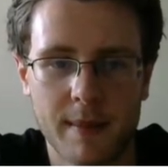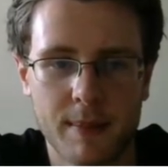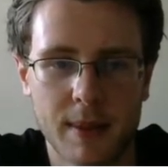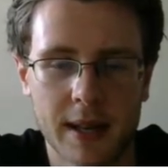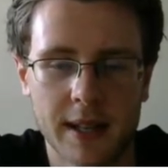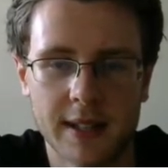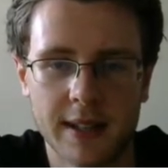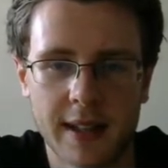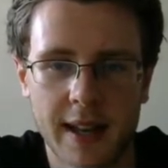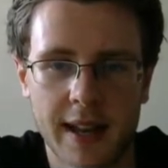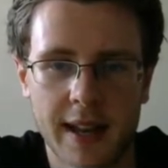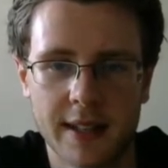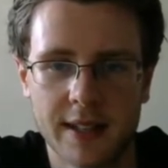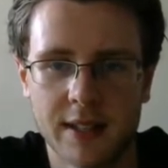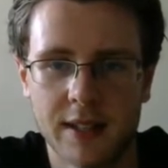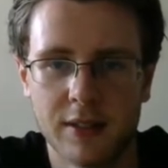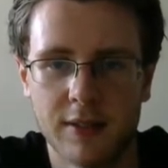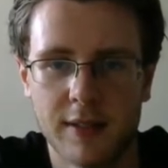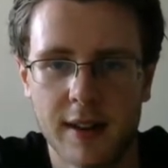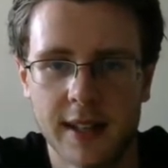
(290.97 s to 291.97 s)
I picked that
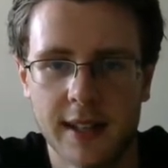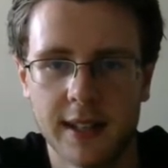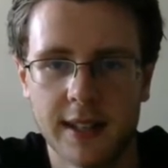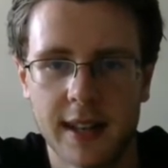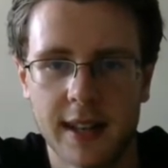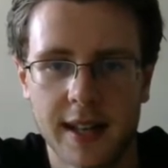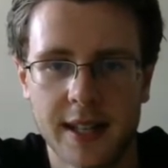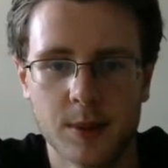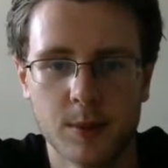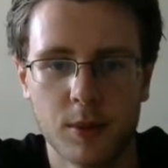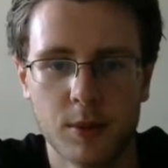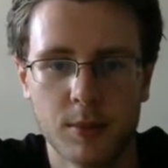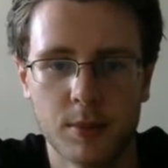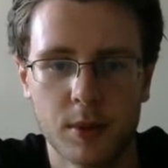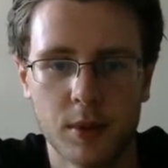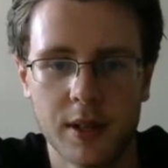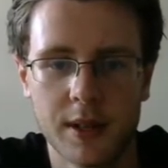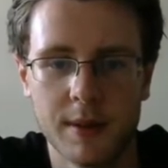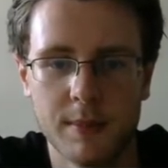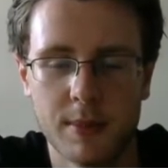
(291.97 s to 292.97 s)
as a recognizable
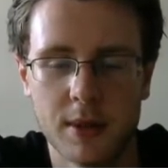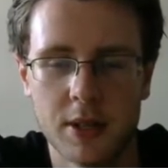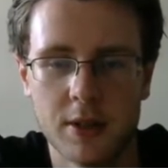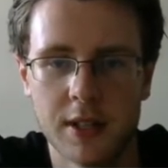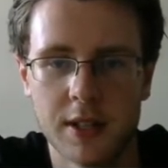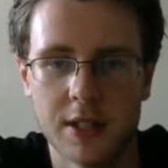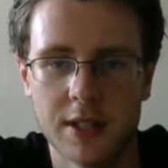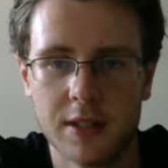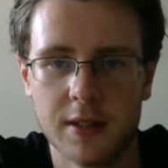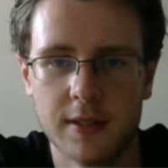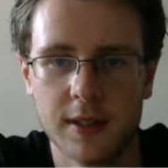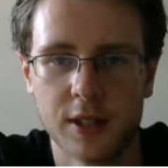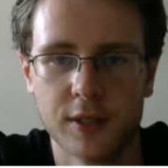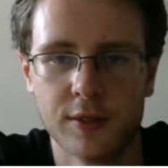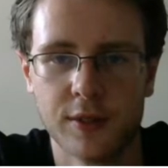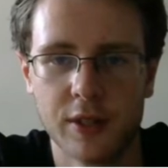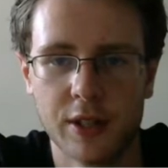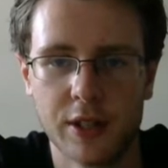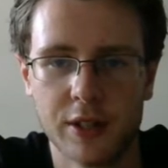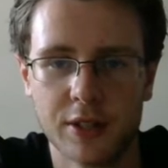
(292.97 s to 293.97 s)
point, but you can do this
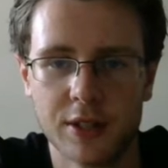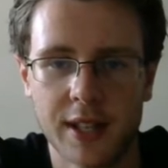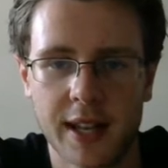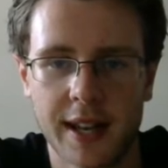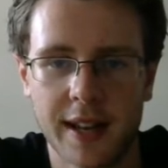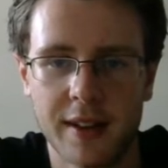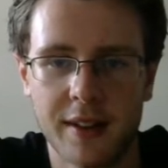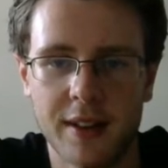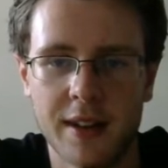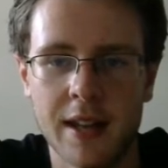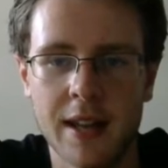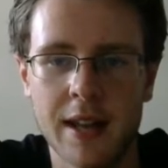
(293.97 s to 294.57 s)
for your town